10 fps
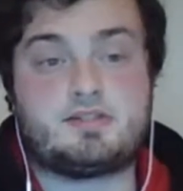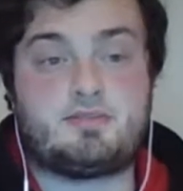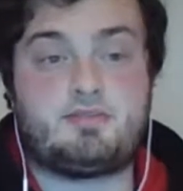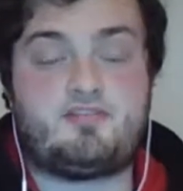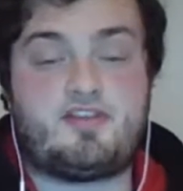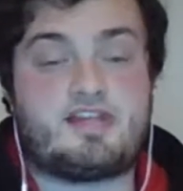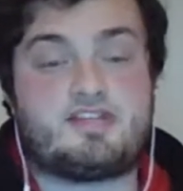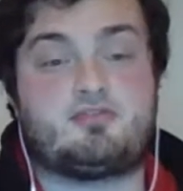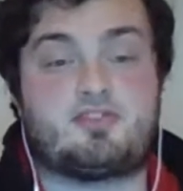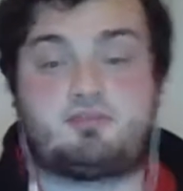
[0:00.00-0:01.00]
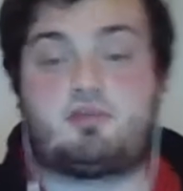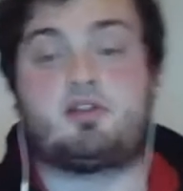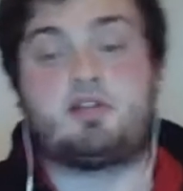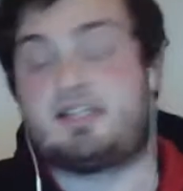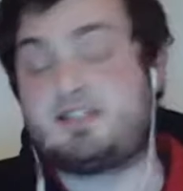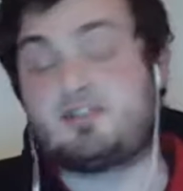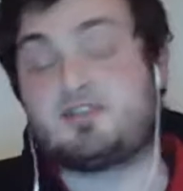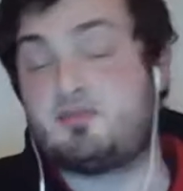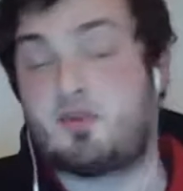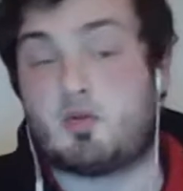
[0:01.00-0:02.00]
To be fair to Chris Smalling, he's gone
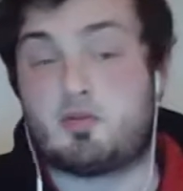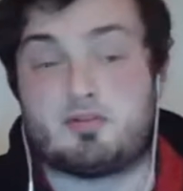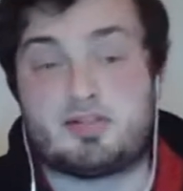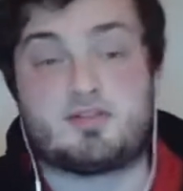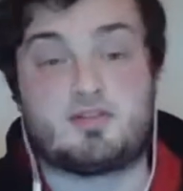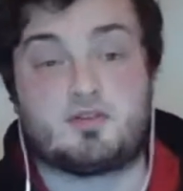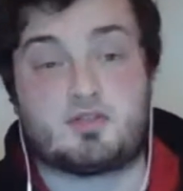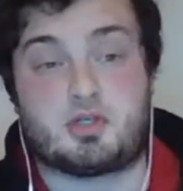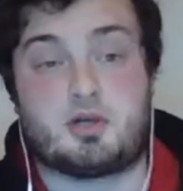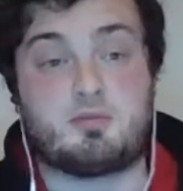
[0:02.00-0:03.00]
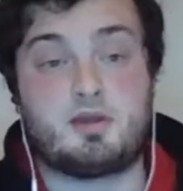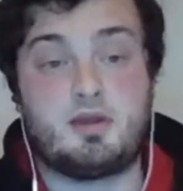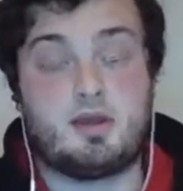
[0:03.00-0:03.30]
to Roma and he's done a job.